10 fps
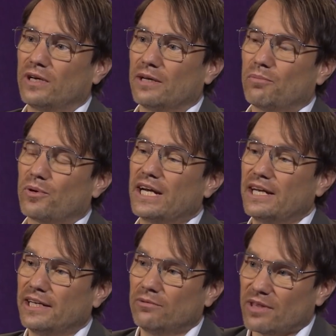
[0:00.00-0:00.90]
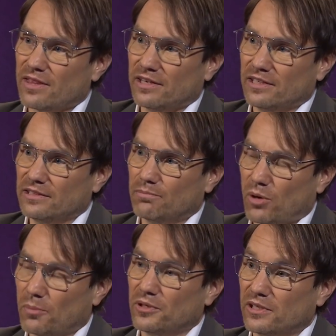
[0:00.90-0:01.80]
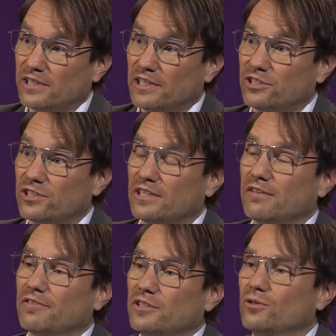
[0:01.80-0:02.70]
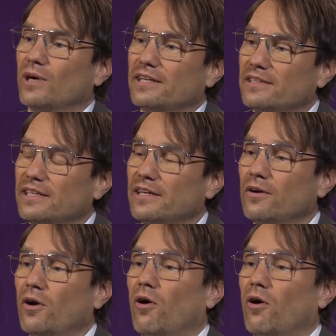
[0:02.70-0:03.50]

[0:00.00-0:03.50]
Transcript: can bring in with a popular initiative a new idea,